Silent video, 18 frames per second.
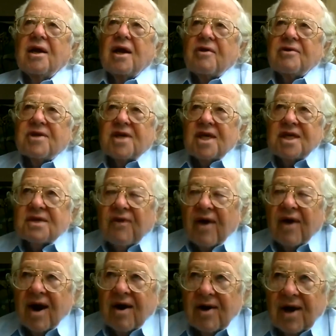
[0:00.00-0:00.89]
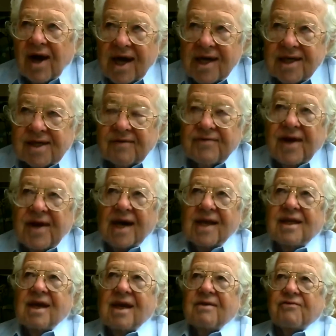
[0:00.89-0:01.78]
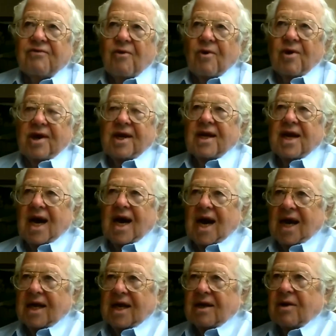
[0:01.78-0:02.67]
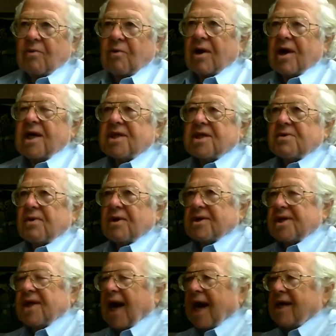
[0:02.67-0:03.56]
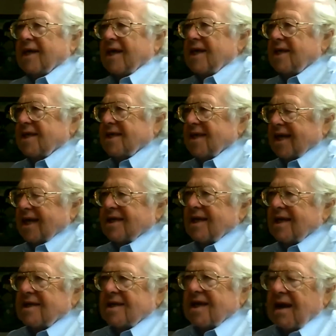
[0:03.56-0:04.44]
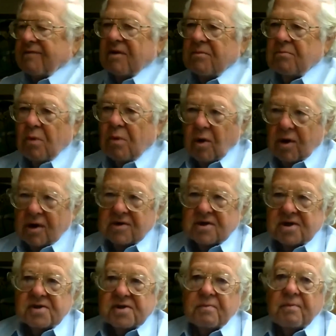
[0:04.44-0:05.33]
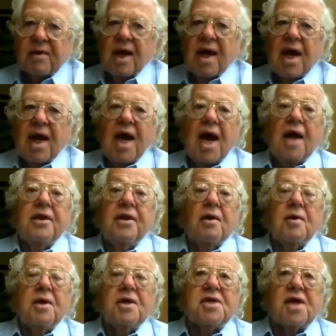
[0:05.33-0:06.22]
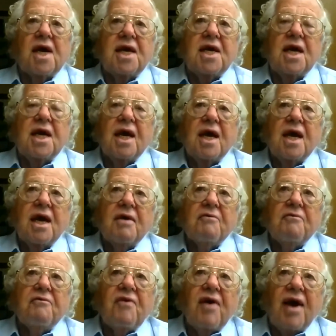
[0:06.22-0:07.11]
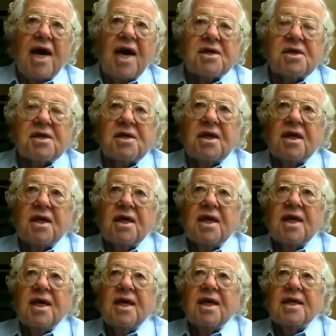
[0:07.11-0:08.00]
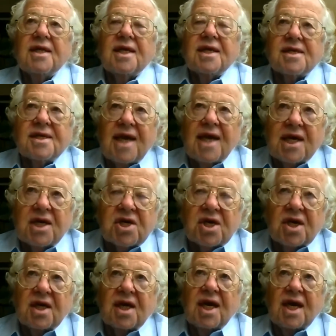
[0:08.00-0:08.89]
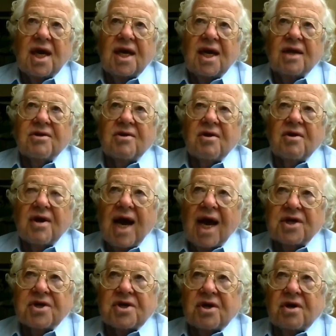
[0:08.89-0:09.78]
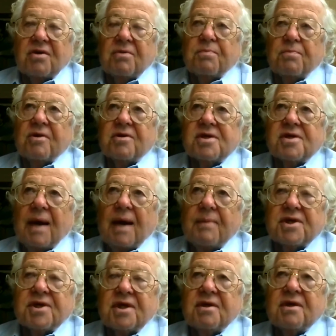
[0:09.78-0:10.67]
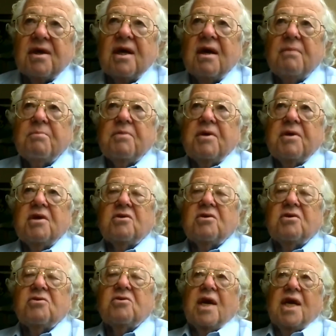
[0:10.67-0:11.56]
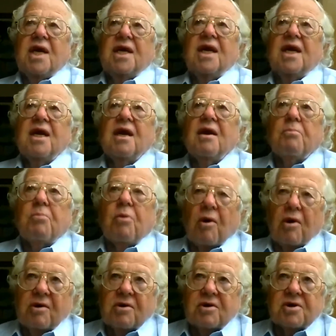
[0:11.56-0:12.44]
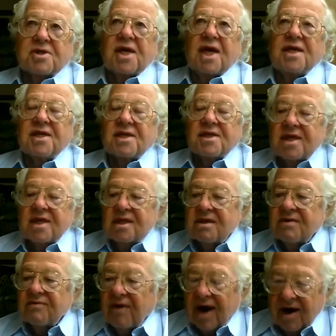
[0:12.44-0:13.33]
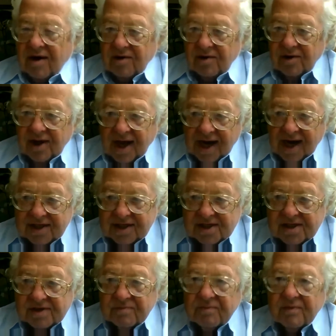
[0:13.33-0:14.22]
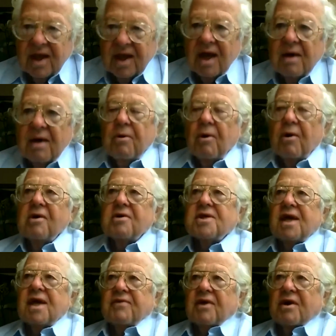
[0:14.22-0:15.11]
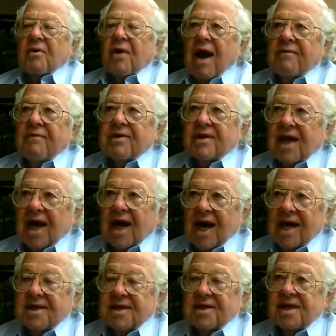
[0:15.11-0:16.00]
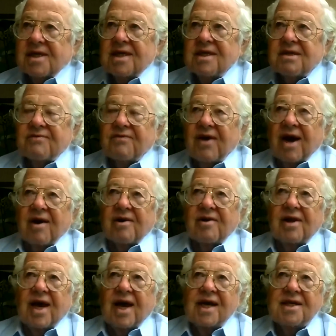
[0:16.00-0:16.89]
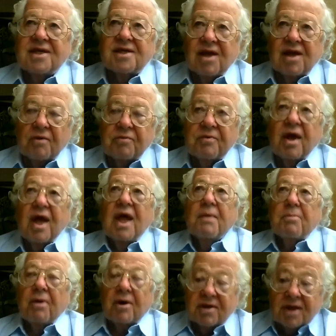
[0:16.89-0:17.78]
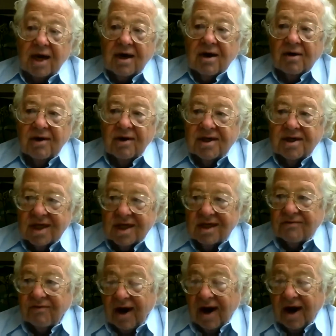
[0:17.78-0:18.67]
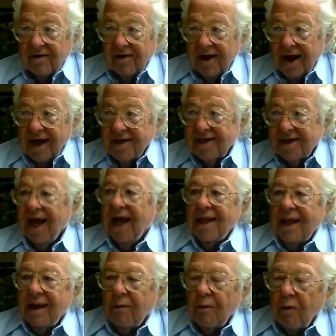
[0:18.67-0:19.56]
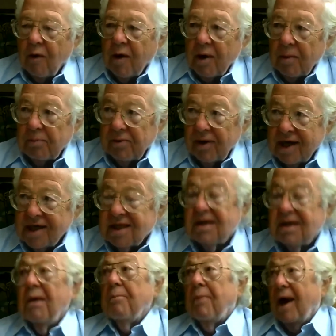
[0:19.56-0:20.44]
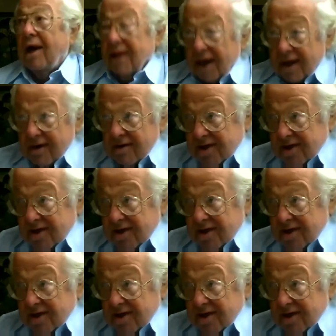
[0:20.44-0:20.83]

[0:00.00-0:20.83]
ceasefire lines of nineteen forty-nine were Israel's nineteen sixty-seven borders. And there is a vast distinction in international perception between borders and ceasefire lines. Borders have a gravitas that ceasefire lines don't, particularly ceasefire lines that were replaced by later